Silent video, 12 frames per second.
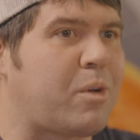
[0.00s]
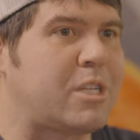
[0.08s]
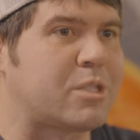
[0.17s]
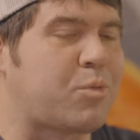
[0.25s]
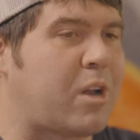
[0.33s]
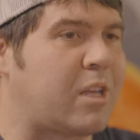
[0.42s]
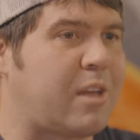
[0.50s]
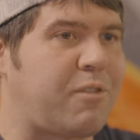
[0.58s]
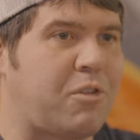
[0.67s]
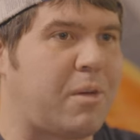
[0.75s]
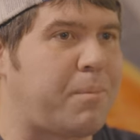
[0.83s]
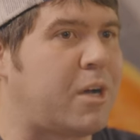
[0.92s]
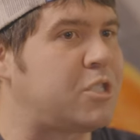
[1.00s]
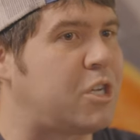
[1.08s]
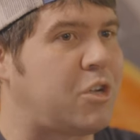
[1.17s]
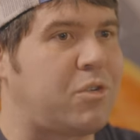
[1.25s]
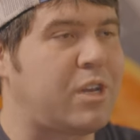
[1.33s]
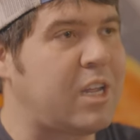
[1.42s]
we just want to give you the
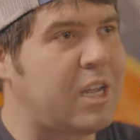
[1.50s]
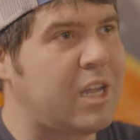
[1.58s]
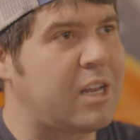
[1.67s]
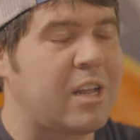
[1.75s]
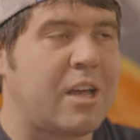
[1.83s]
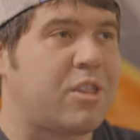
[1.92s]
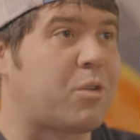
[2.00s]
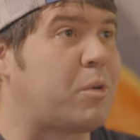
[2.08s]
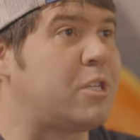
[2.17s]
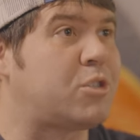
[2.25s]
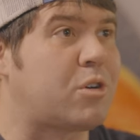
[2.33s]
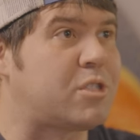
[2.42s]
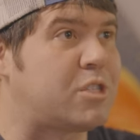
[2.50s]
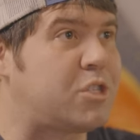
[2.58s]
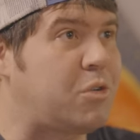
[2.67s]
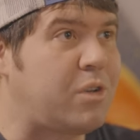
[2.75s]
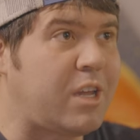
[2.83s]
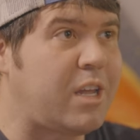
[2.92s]
budget you need, the
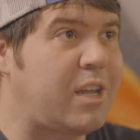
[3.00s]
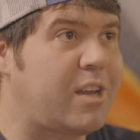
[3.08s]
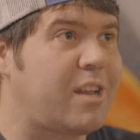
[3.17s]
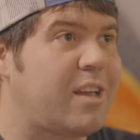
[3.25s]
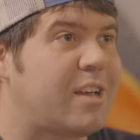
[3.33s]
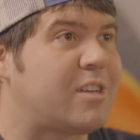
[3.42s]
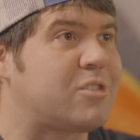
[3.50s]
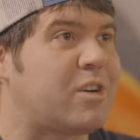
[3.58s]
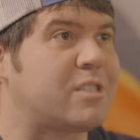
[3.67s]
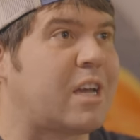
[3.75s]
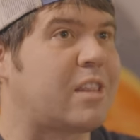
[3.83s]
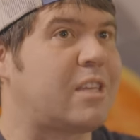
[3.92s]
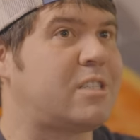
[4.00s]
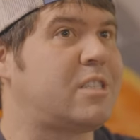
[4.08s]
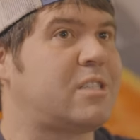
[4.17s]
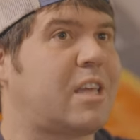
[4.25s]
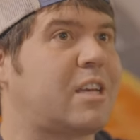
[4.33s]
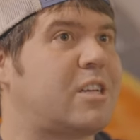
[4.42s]
resources you need. So I was like, this
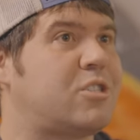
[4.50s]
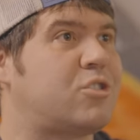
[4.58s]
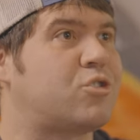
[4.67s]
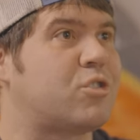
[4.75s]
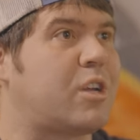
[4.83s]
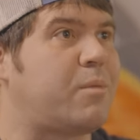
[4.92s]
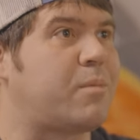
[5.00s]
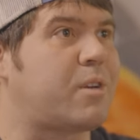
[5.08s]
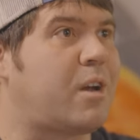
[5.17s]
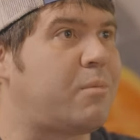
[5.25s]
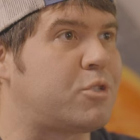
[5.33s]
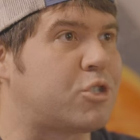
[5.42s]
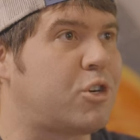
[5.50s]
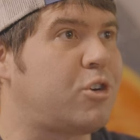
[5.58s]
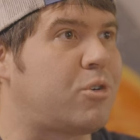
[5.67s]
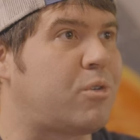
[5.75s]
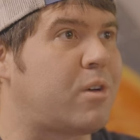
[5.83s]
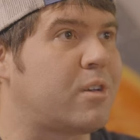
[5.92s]
is like a dream come
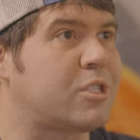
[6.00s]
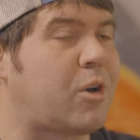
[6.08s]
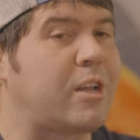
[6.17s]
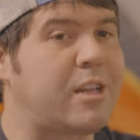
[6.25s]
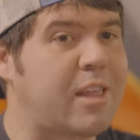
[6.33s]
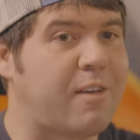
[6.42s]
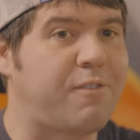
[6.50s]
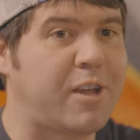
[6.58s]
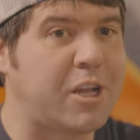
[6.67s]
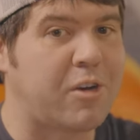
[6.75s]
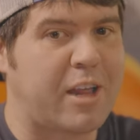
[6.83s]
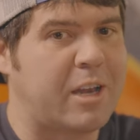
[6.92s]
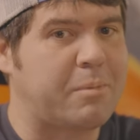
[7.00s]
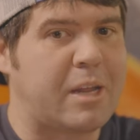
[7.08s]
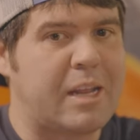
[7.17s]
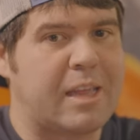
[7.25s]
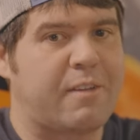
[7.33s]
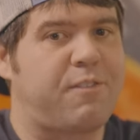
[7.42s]
true. So I did that video and ended up
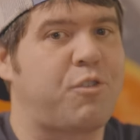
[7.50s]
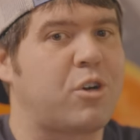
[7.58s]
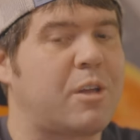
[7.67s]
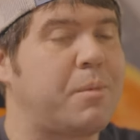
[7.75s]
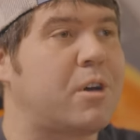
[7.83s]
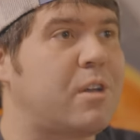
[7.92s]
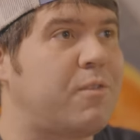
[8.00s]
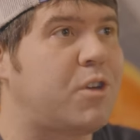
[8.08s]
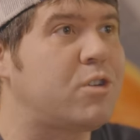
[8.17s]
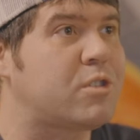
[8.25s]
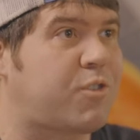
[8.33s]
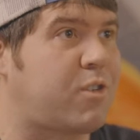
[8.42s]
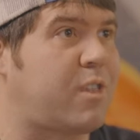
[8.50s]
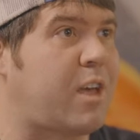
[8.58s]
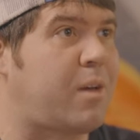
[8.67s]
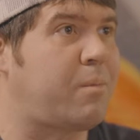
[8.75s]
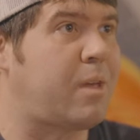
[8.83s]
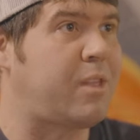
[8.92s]
getting like forty million views for
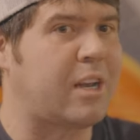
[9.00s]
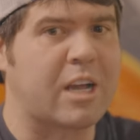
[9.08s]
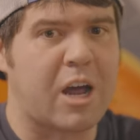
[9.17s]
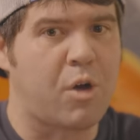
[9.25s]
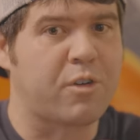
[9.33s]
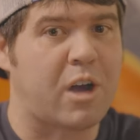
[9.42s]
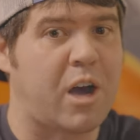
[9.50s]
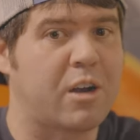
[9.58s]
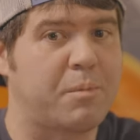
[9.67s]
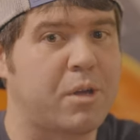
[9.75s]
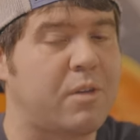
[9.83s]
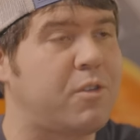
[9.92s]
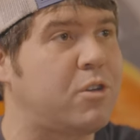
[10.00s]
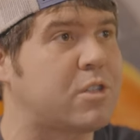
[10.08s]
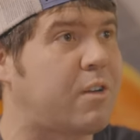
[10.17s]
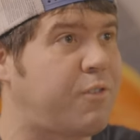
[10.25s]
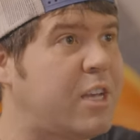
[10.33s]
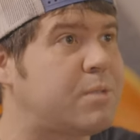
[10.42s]
them. And then it got over one hundred million views
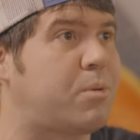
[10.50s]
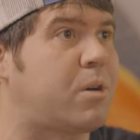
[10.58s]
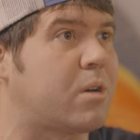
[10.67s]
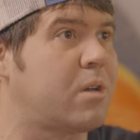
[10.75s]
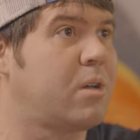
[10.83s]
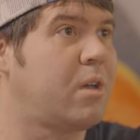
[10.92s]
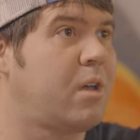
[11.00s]
on Facebook